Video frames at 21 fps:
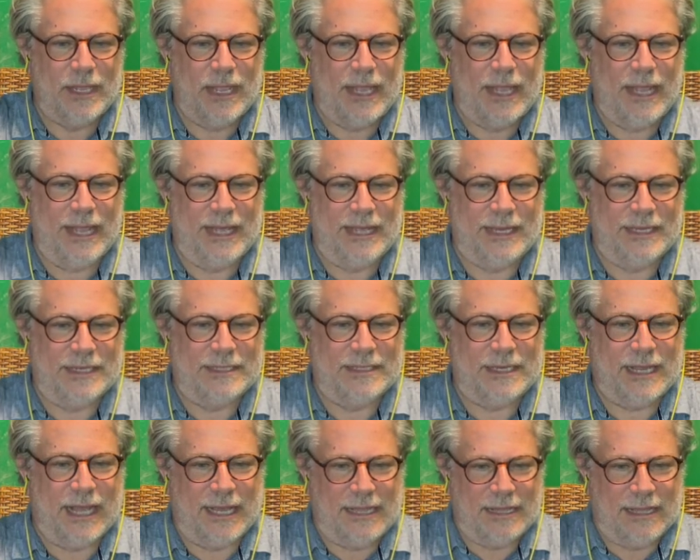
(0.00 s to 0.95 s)
And
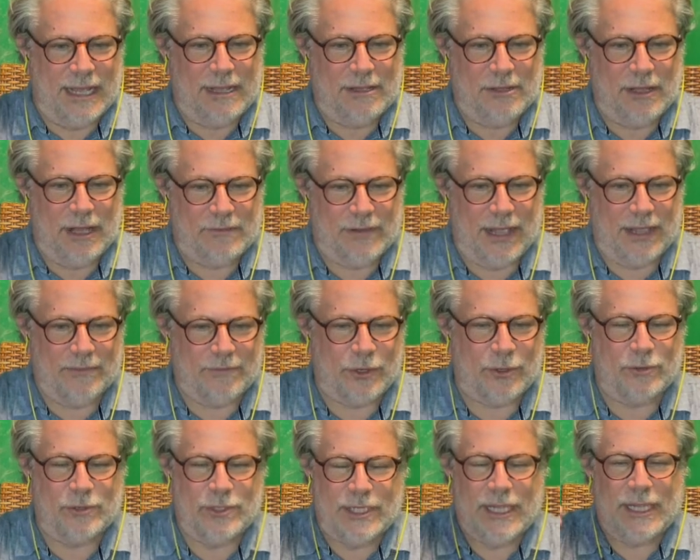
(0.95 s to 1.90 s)
if I have a
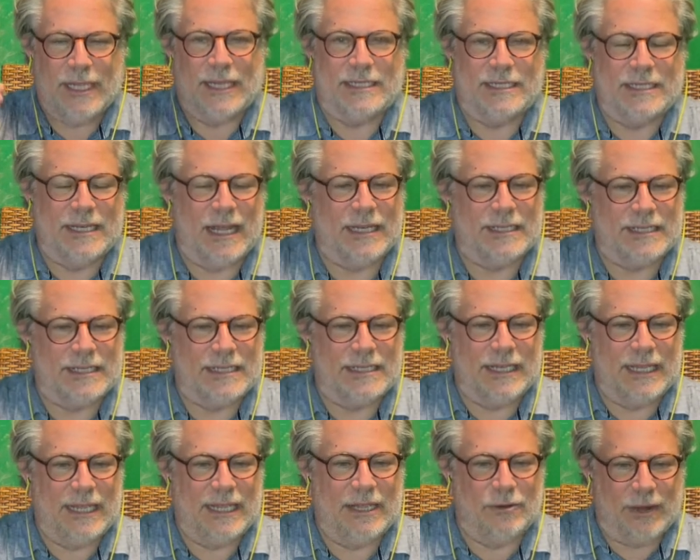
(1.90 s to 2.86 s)
critique, it's not
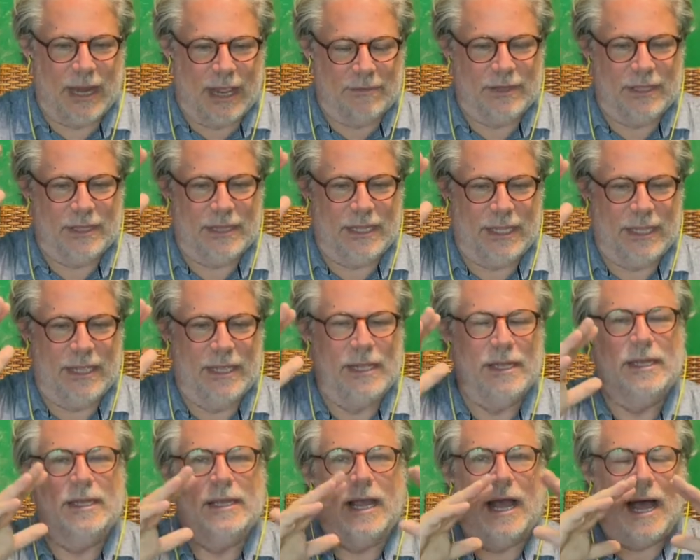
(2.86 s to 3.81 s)
seeing or having the
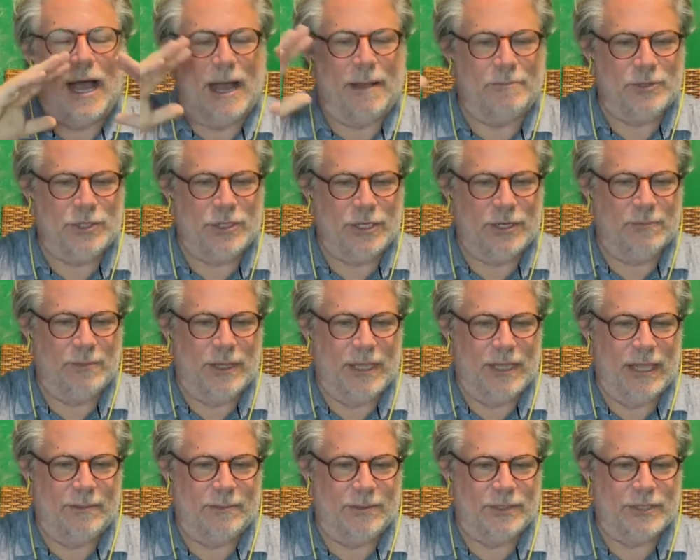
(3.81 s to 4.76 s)
option of being
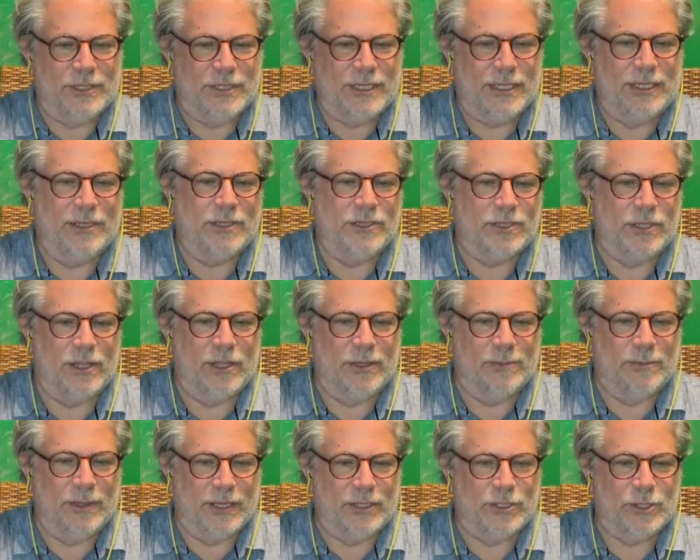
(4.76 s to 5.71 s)
able to see this on the
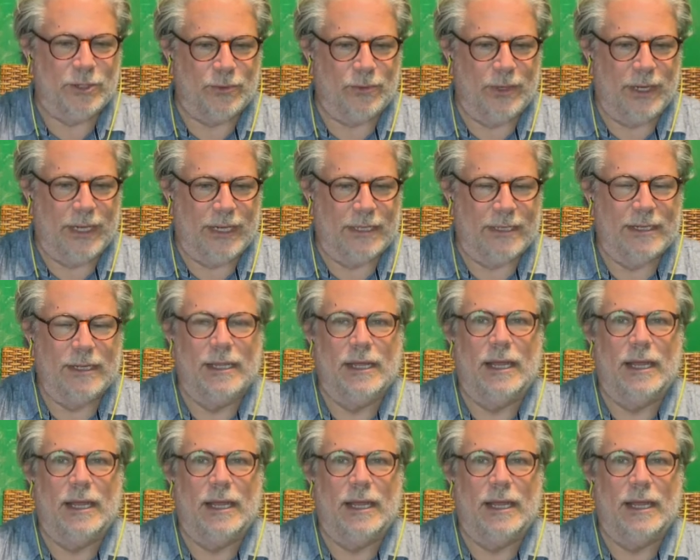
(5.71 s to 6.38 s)
big screen.